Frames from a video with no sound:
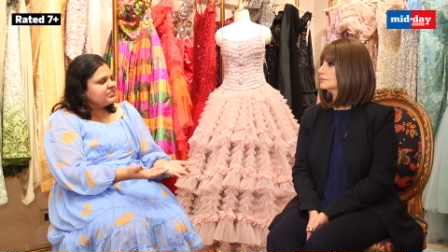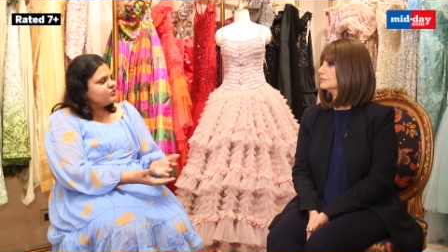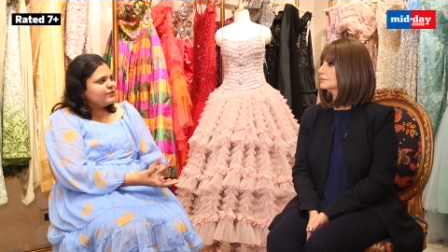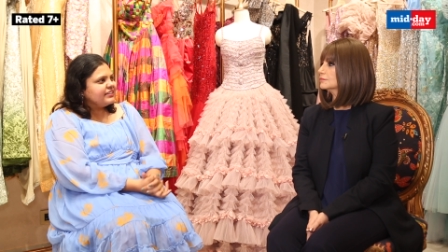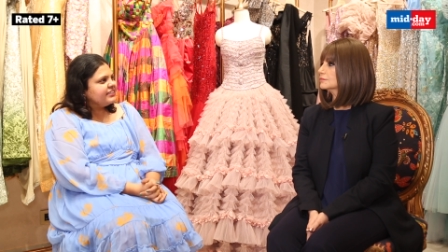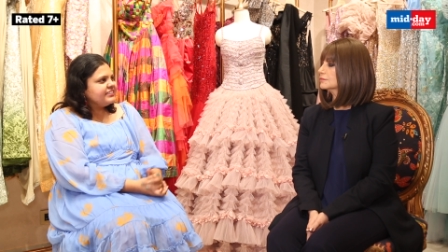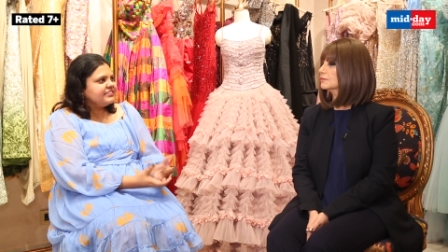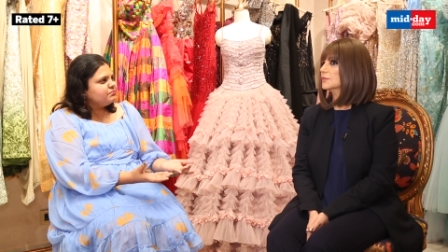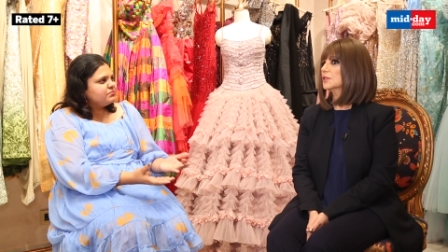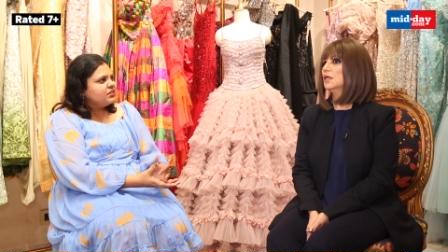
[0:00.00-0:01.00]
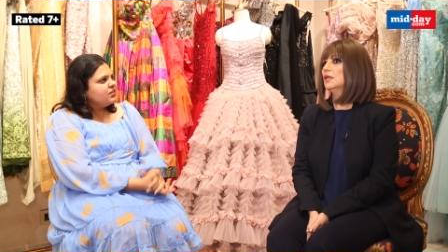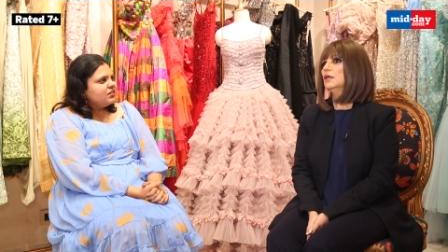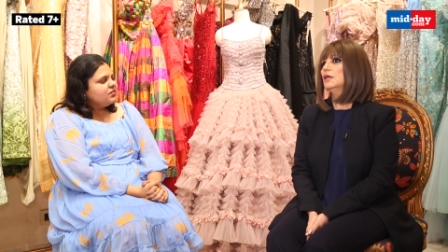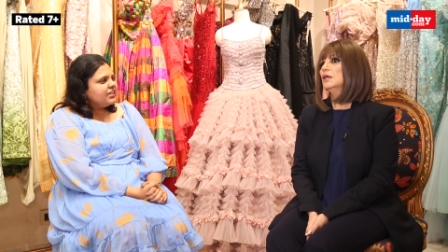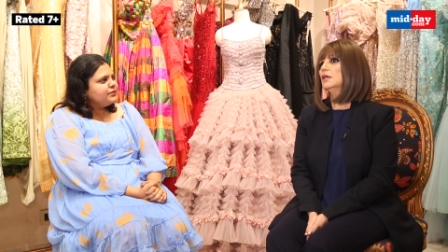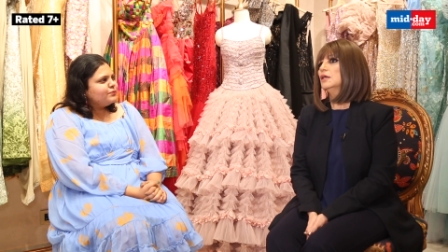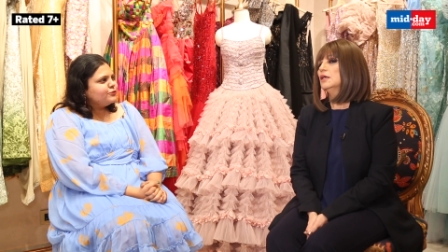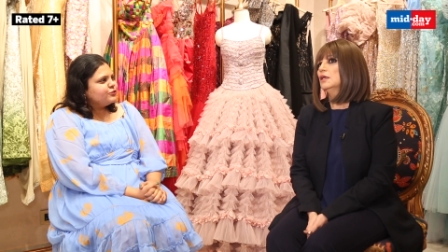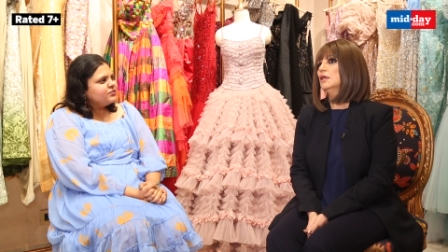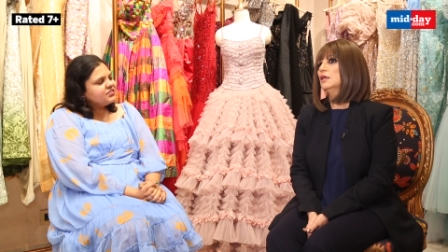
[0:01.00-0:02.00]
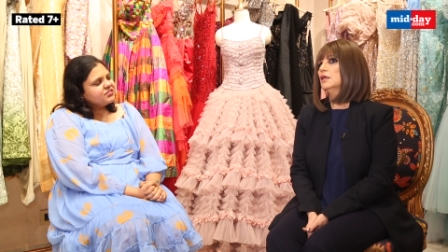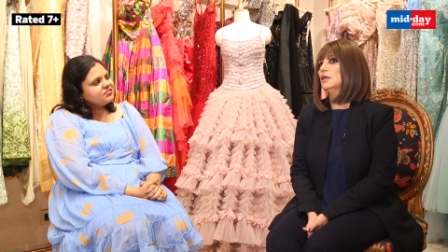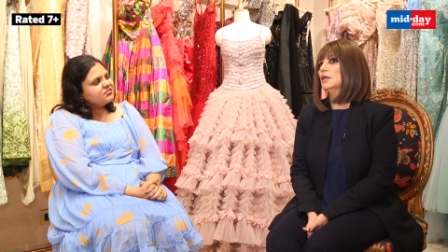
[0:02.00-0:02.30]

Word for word: as well any inputs